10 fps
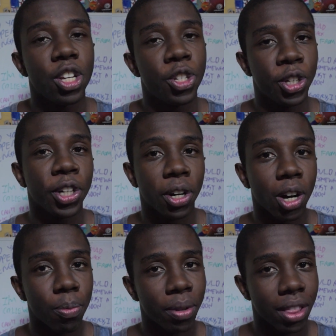cheer
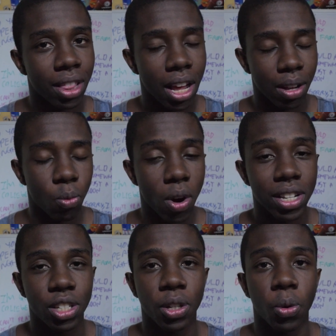up the
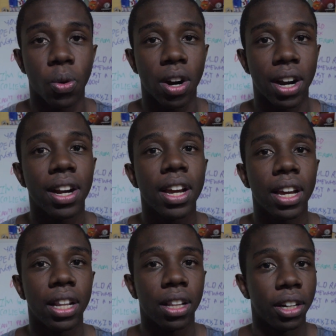ones who are
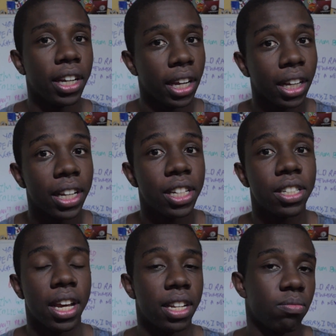learning
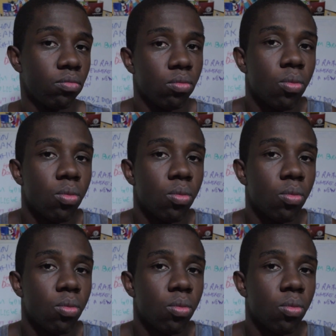English and,